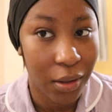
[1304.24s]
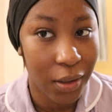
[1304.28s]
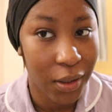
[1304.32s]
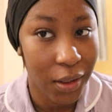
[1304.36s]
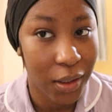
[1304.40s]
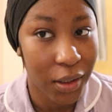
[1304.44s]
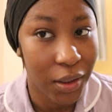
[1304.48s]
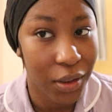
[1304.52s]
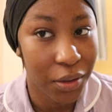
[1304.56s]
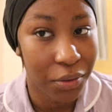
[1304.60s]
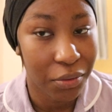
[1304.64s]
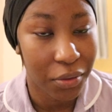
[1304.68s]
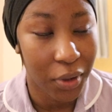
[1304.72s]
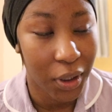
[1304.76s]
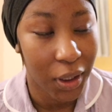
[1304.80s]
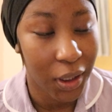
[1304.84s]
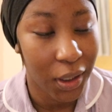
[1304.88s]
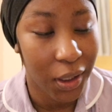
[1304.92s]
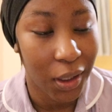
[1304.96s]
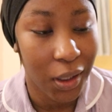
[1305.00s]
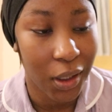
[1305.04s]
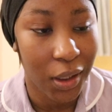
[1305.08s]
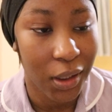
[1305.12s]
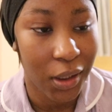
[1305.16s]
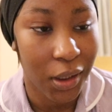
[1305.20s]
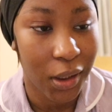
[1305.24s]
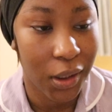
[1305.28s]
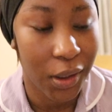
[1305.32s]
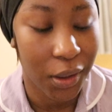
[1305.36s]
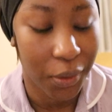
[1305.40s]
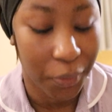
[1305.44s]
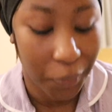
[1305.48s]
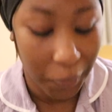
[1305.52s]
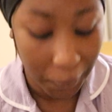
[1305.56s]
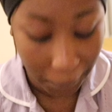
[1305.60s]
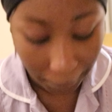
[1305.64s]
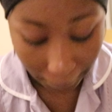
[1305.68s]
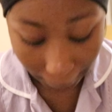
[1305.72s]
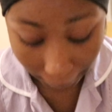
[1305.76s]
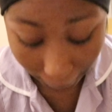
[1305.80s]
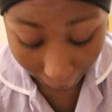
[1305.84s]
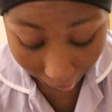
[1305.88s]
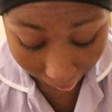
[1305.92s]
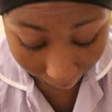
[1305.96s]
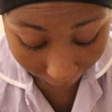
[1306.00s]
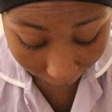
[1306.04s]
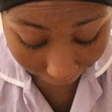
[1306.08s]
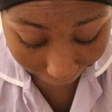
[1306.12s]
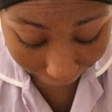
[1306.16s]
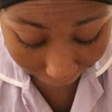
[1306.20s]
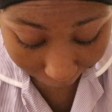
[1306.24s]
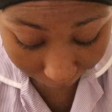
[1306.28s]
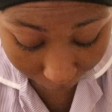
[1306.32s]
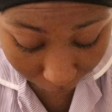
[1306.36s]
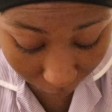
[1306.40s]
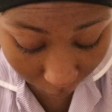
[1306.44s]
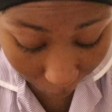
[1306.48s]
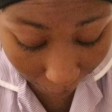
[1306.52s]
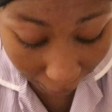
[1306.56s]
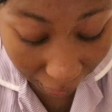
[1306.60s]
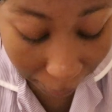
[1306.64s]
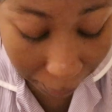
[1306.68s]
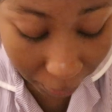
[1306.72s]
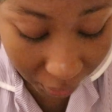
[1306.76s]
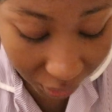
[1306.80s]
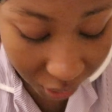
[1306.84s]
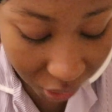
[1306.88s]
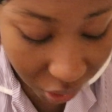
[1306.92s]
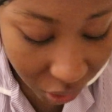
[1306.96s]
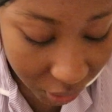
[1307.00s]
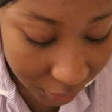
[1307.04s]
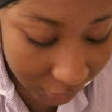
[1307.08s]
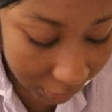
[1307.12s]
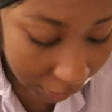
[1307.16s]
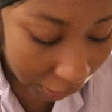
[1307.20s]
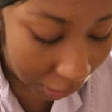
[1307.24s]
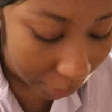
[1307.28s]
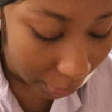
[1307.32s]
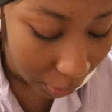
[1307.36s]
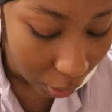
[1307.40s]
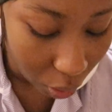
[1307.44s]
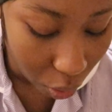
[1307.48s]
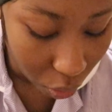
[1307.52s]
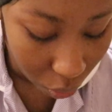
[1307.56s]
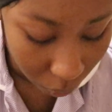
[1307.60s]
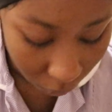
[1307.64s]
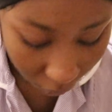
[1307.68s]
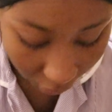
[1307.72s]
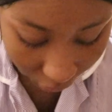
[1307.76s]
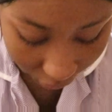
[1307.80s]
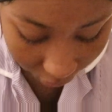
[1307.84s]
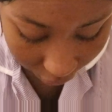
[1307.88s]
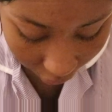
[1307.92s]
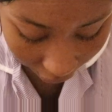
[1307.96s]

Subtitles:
It's really nice. My pictures came out all right.